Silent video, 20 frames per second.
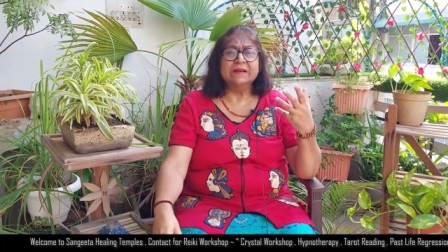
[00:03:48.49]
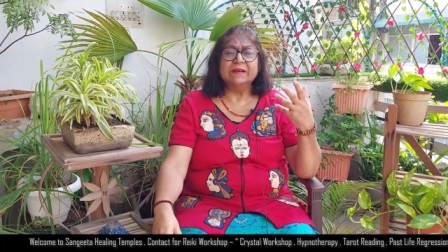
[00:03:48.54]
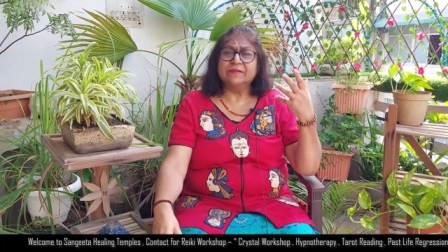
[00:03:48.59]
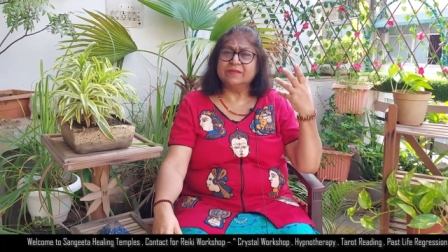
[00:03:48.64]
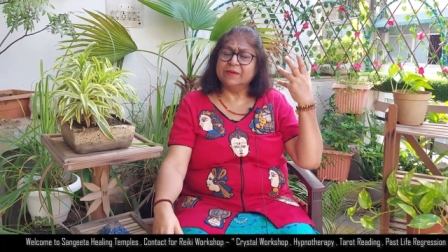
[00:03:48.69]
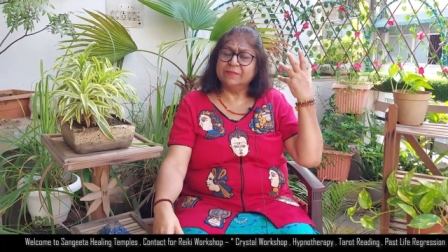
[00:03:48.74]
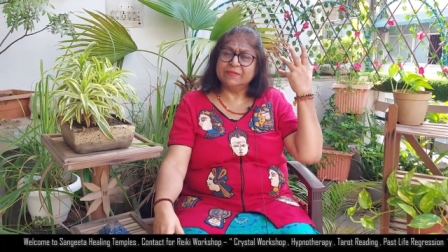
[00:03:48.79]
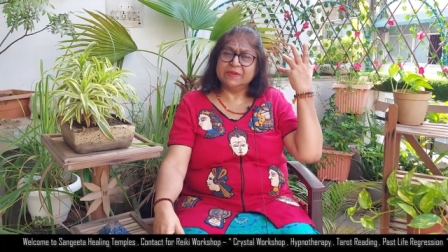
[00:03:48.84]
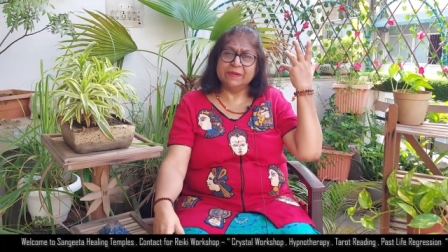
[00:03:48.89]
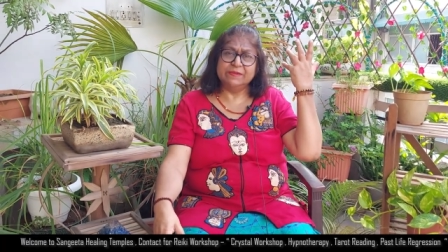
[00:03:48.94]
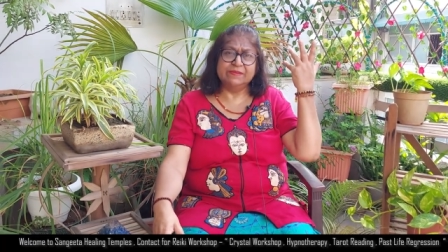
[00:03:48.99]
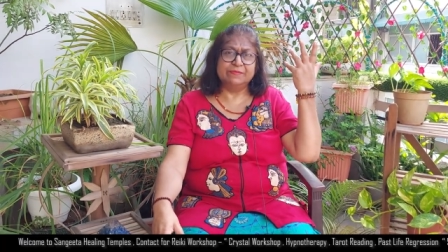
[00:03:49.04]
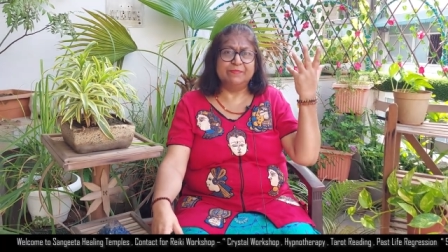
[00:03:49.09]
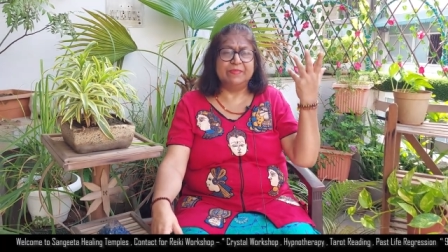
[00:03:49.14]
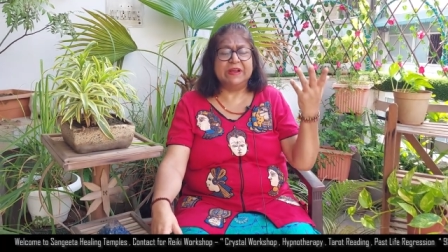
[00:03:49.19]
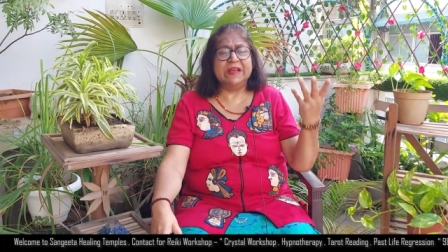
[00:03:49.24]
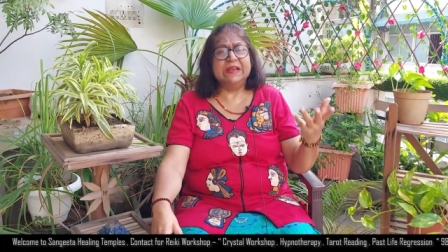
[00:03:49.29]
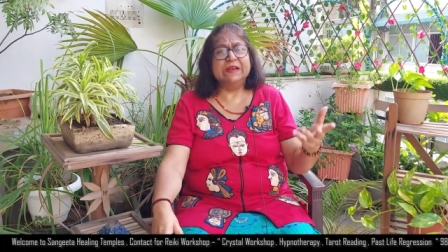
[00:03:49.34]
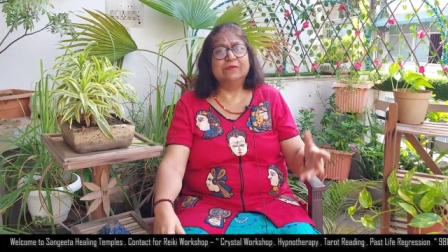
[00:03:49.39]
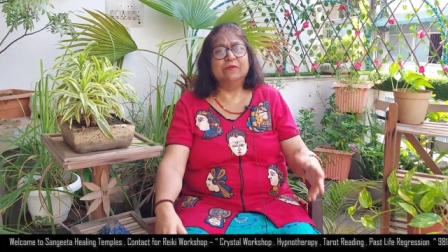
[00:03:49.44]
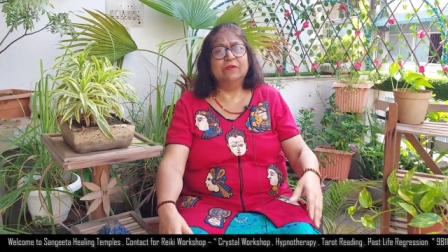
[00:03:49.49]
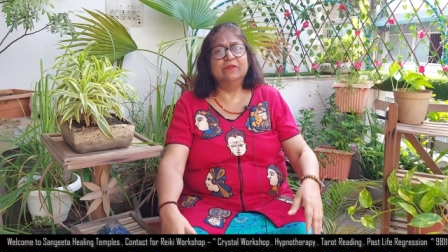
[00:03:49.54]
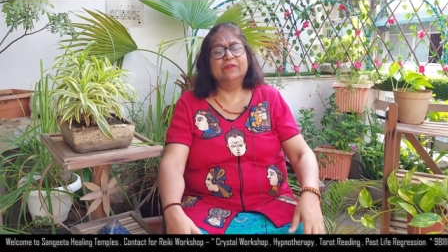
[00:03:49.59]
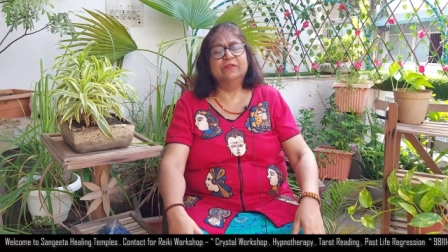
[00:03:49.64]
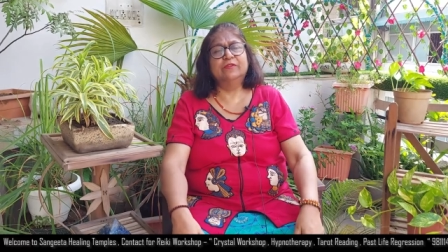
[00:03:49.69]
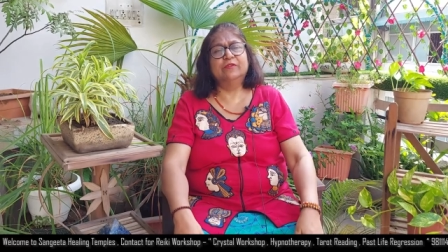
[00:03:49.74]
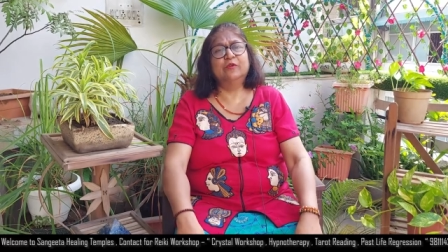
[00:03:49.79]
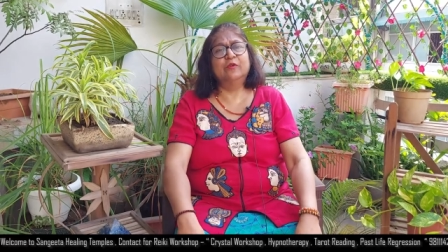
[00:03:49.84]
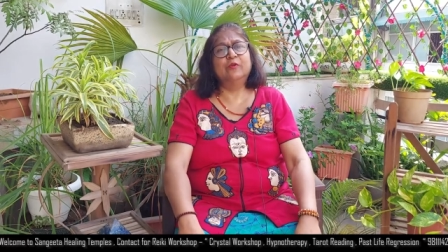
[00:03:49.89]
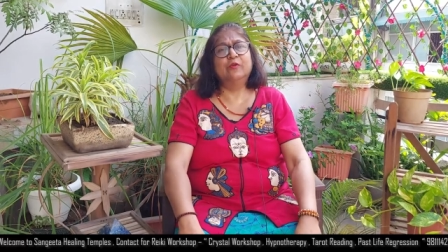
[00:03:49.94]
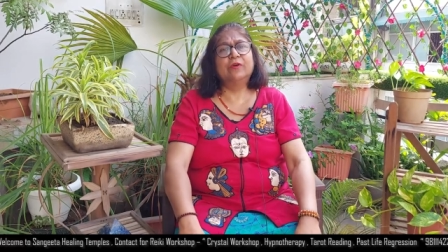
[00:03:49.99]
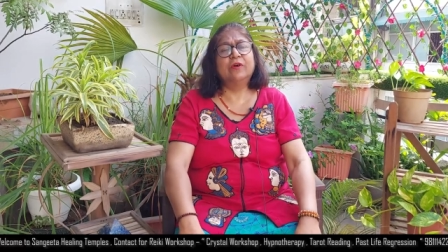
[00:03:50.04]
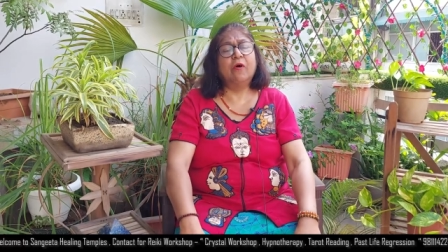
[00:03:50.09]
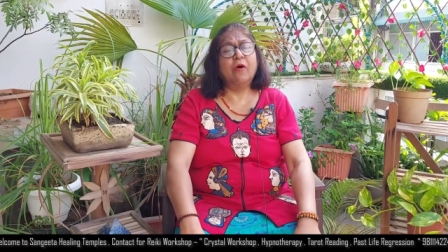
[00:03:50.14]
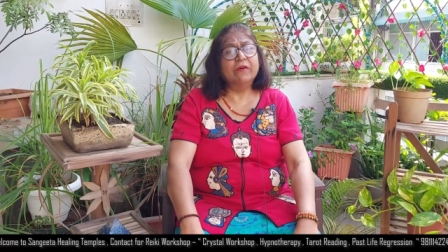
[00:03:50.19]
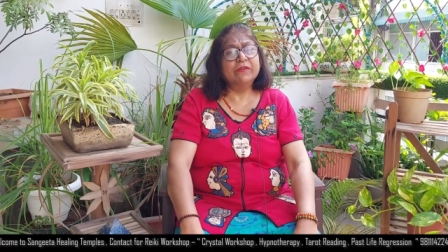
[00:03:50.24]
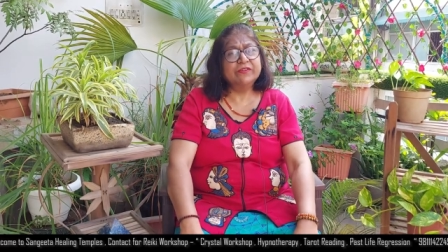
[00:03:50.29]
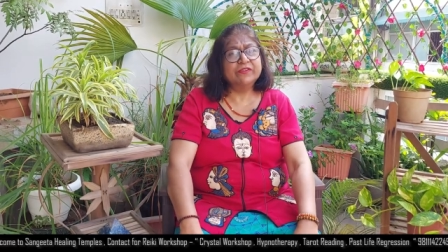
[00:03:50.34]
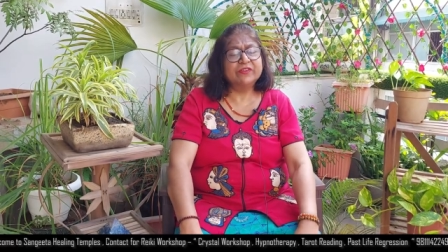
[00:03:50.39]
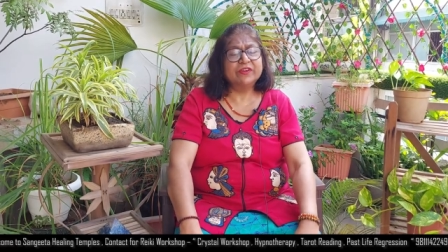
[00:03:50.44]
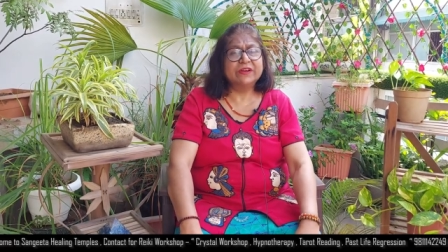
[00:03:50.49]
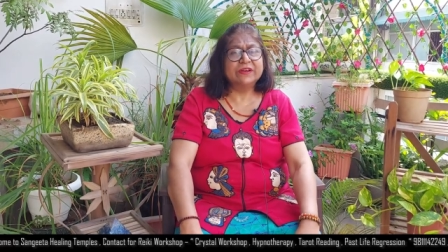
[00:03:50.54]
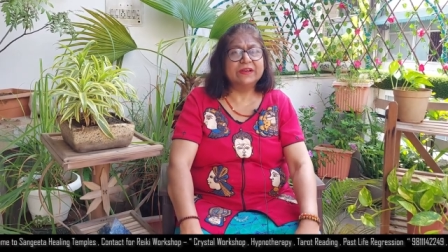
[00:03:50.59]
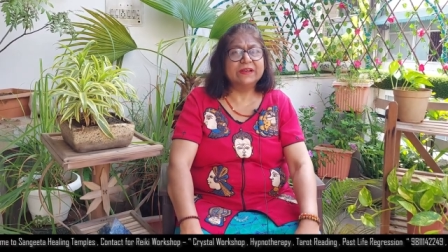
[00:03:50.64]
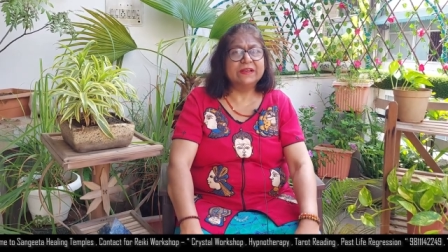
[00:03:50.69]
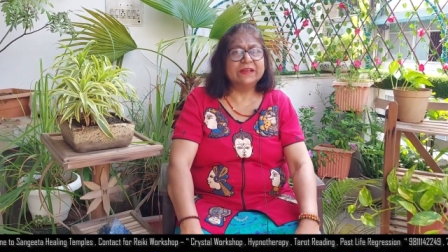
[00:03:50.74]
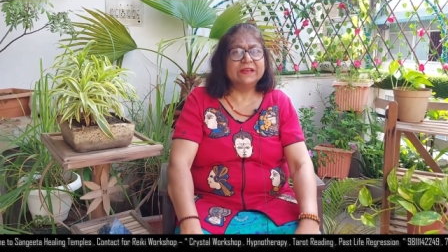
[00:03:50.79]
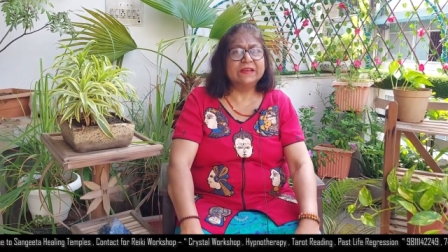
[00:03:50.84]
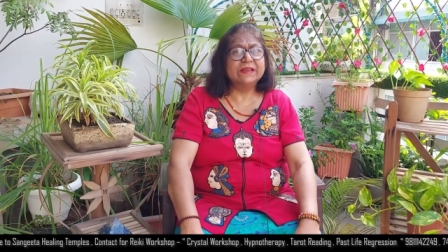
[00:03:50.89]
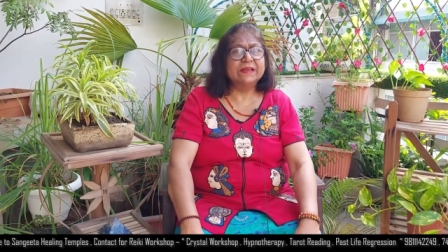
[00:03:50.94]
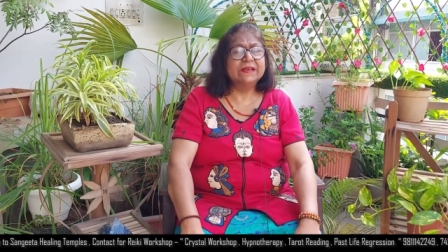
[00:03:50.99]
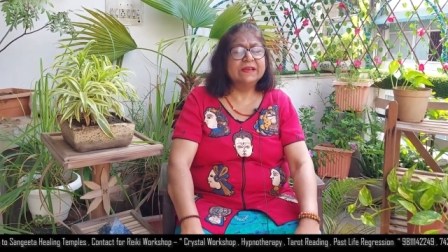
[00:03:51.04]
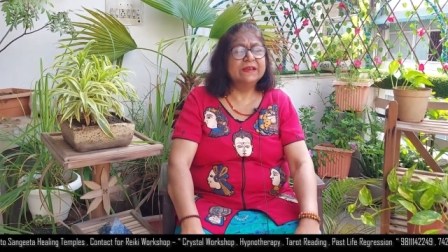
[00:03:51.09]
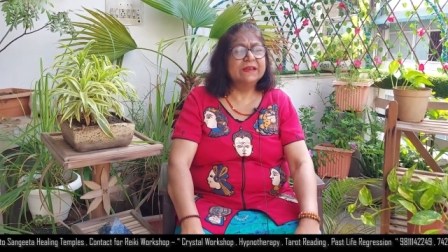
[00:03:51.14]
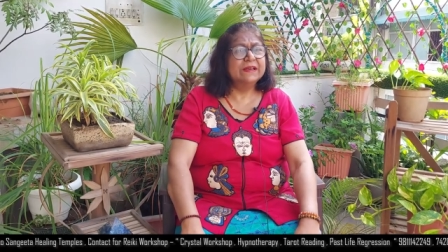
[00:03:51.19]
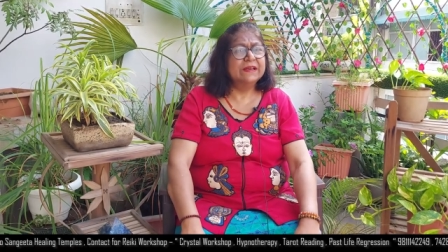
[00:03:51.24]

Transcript: sometimes brain also constantly